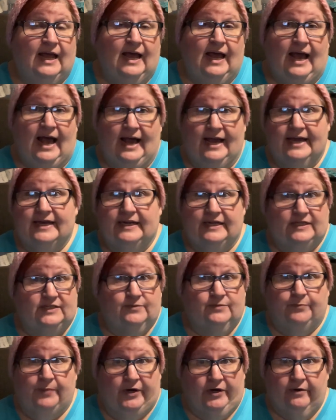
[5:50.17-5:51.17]
I can
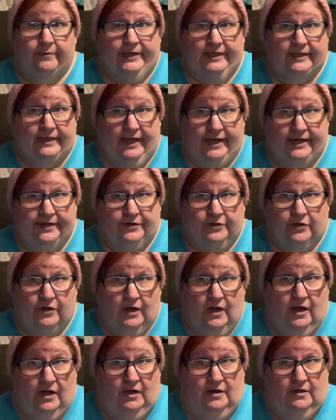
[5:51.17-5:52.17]
experiment later.
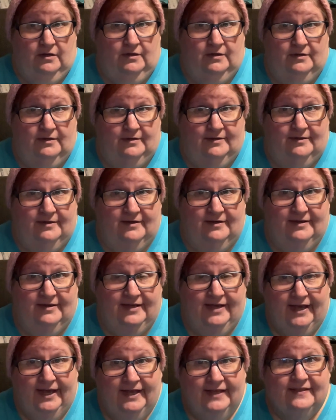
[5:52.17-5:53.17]

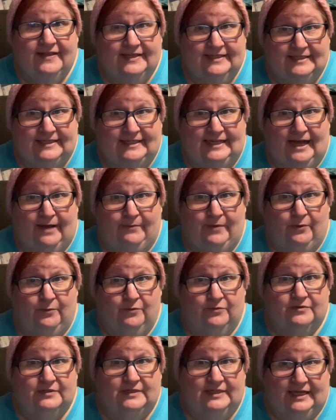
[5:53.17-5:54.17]
This time I
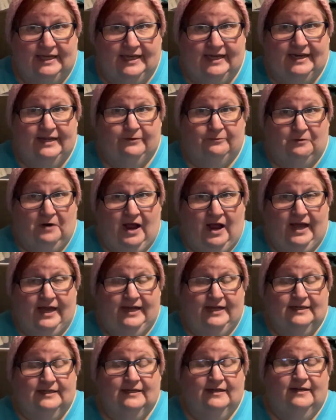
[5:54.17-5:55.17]
want to get it
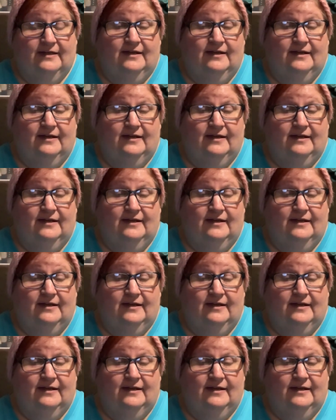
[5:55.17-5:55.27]
right.